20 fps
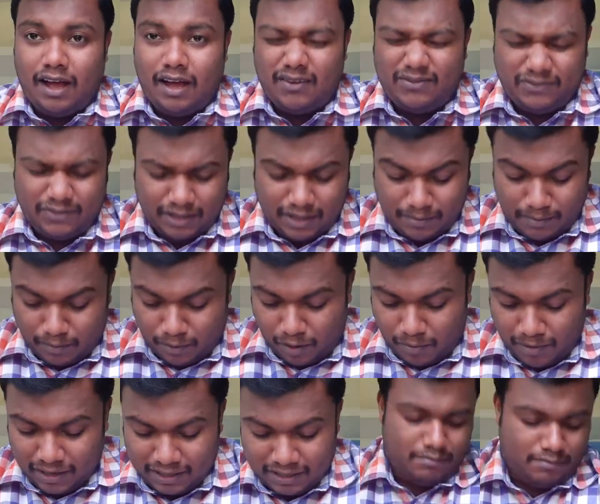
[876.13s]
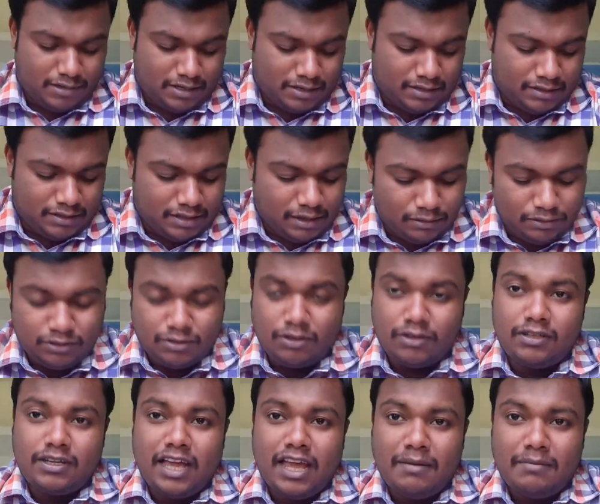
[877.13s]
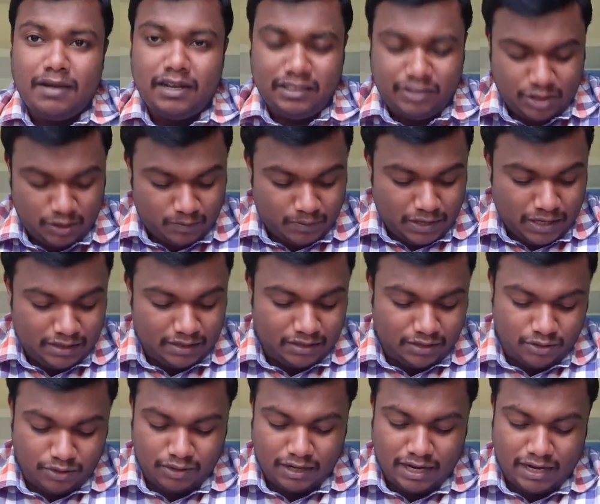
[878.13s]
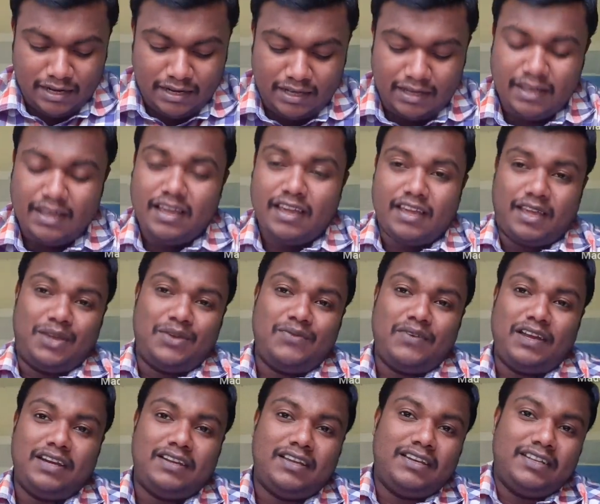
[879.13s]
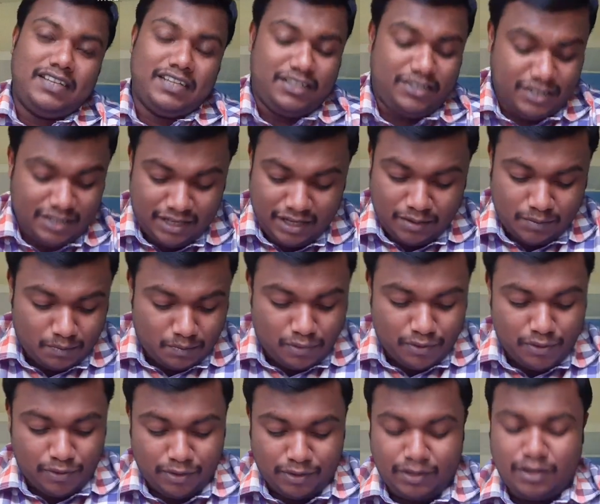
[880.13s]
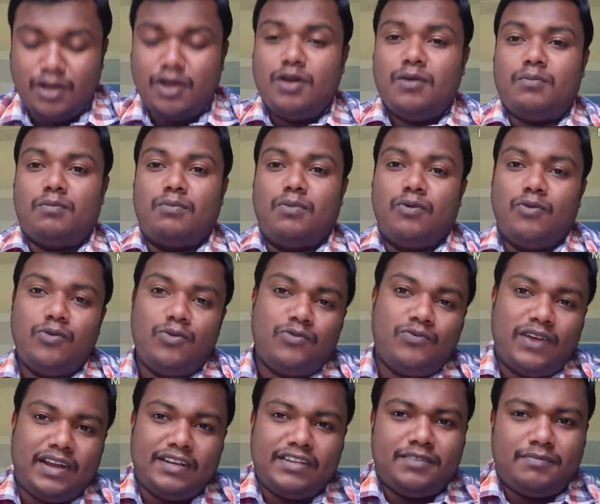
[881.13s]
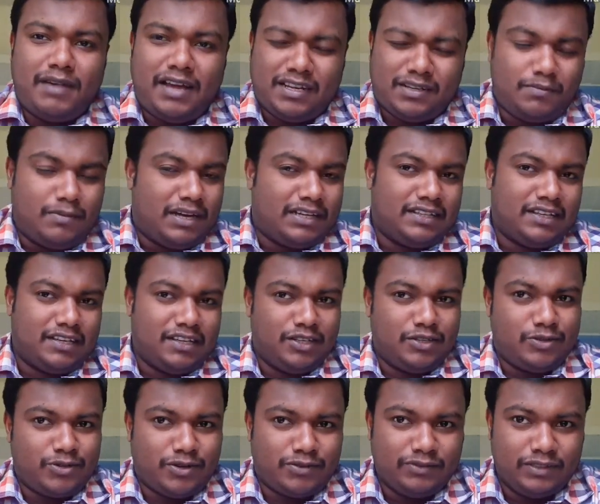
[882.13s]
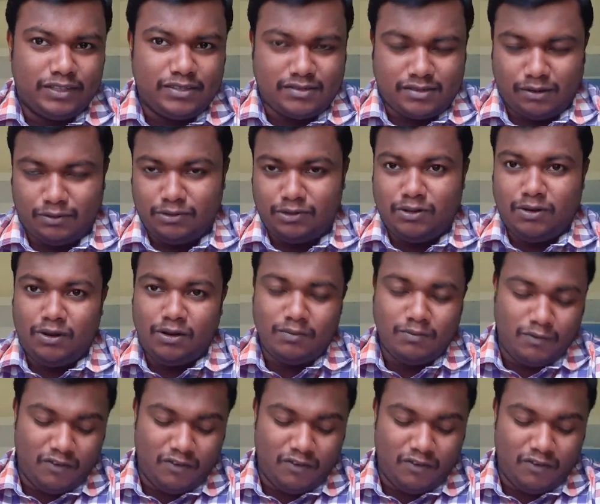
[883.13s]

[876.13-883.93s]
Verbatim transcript: After a moment, Southcourt came by tripling Donald. He went and hit Boone. Boone went back by the hit of the Southcourt.